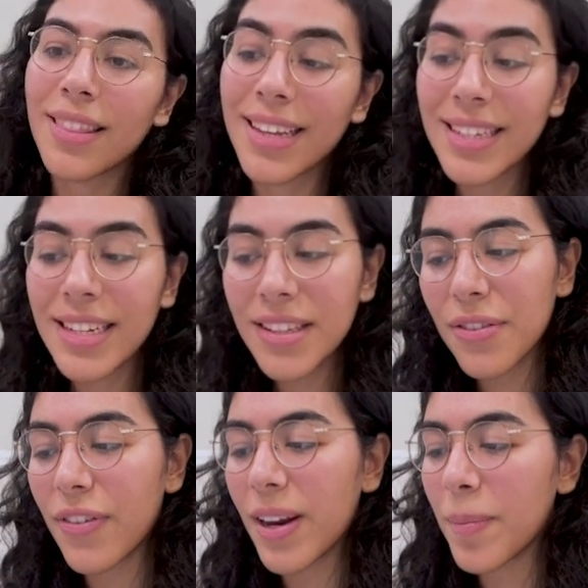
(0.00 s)
this is the
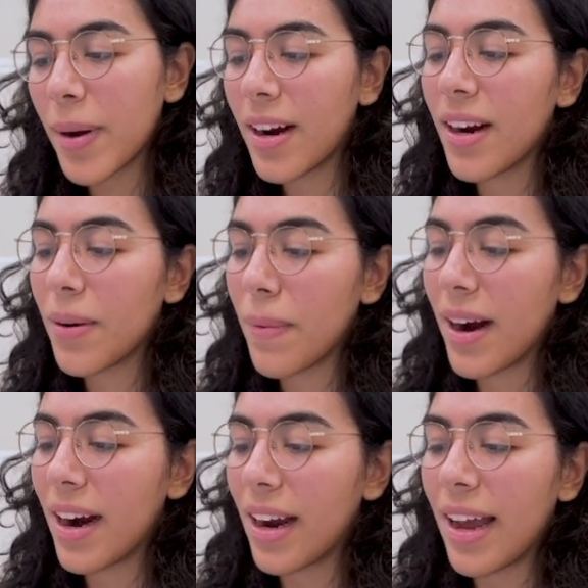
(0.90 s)
fun part
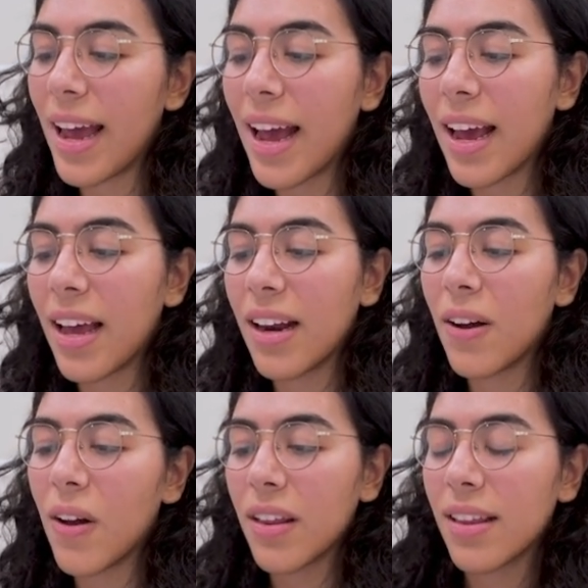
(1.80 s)
where I add
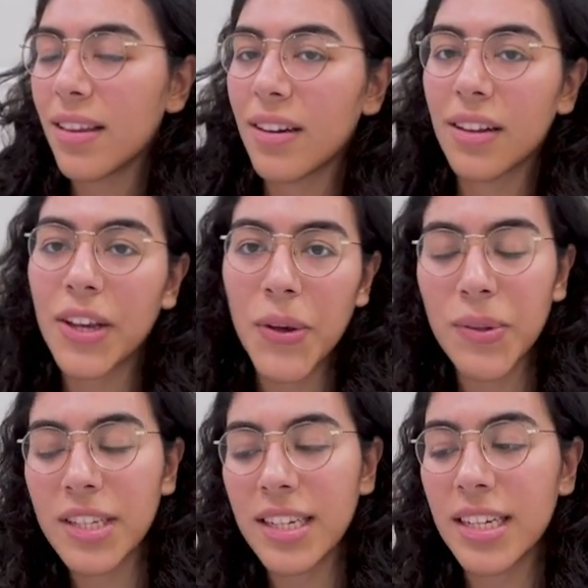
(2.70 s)
all the little
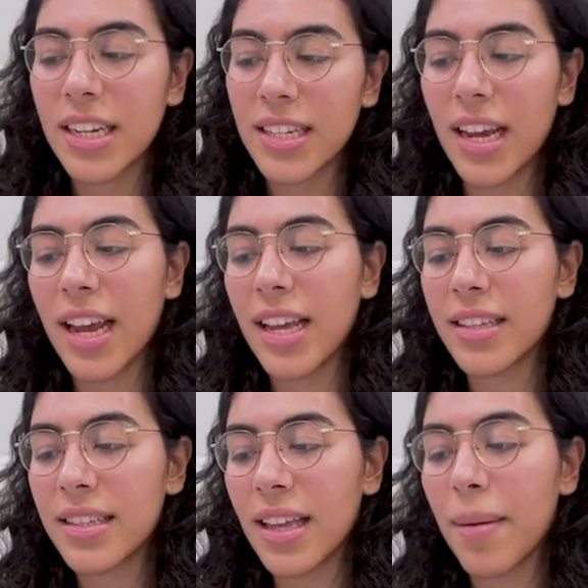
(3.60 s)
cutesy
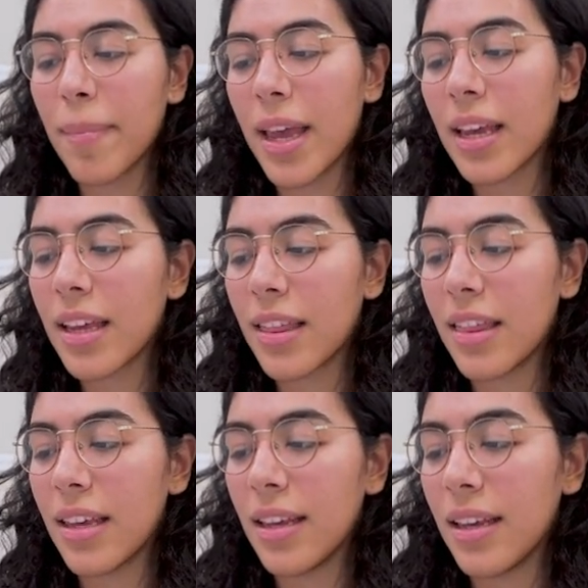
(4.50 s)
designs that make
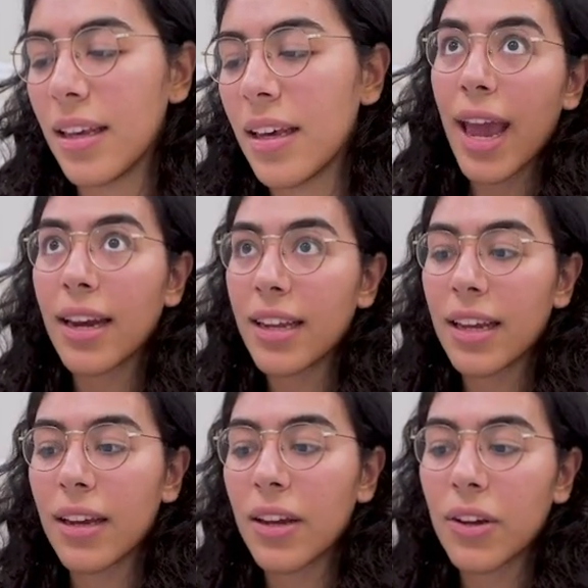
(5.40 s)
the
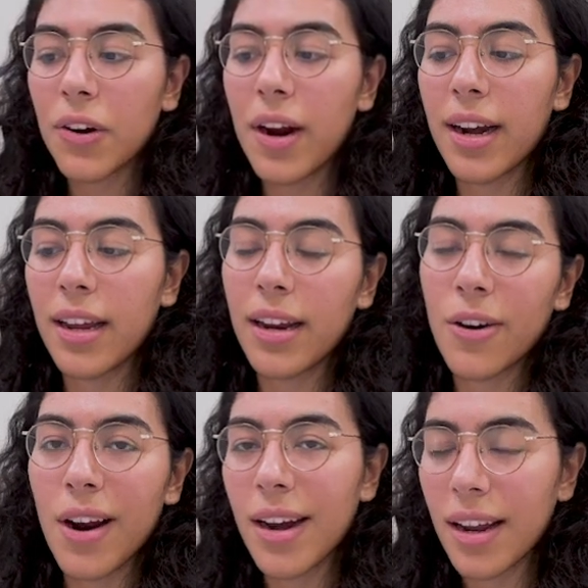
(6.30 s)
ending credit
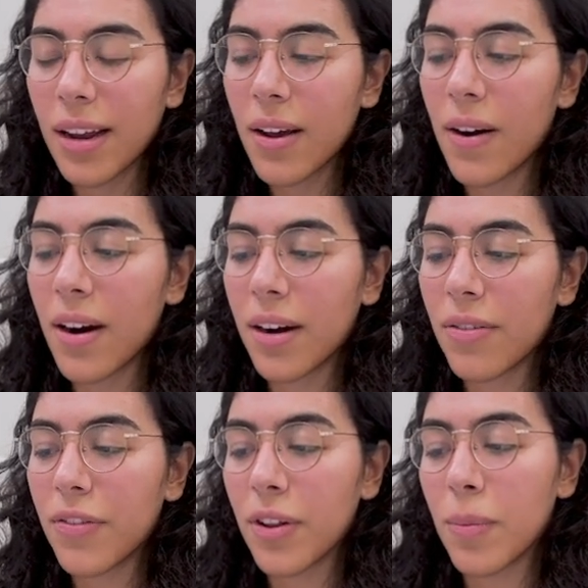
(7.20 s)
or ending card
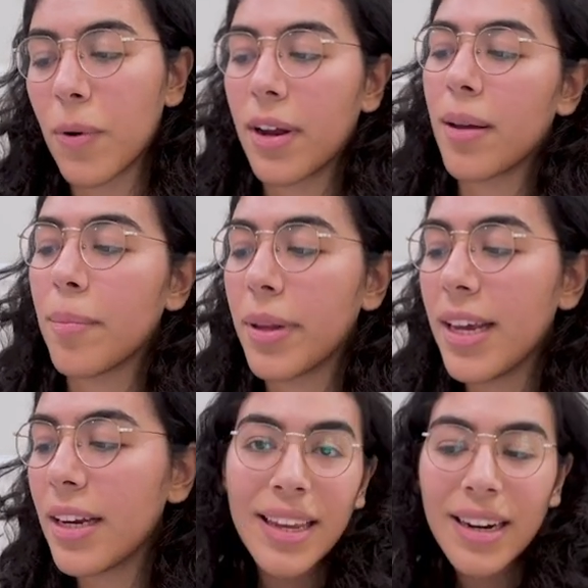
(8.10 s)
feel more
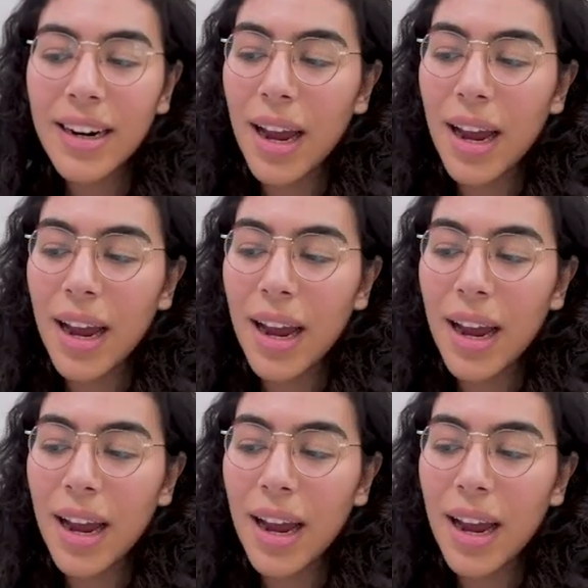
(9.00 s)
complete. Here,